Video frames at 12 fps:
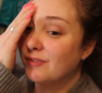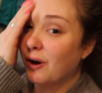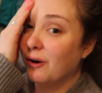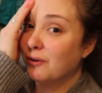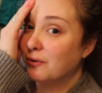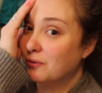
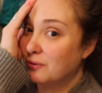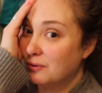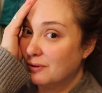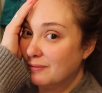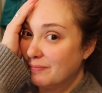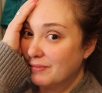all
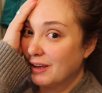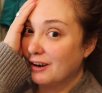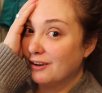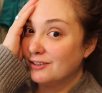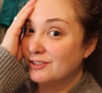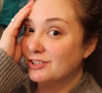cool
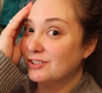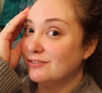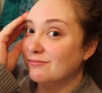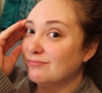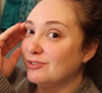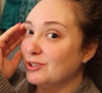and I'll
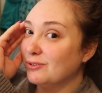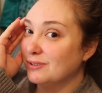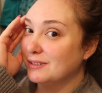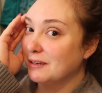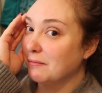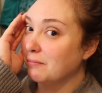
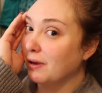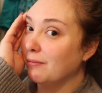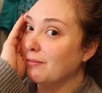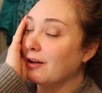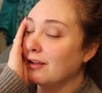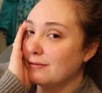shooting some
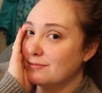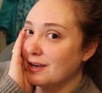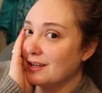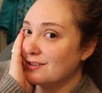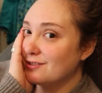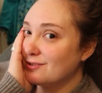b-ball
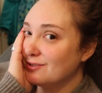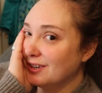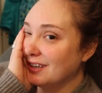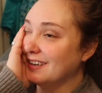outside of school.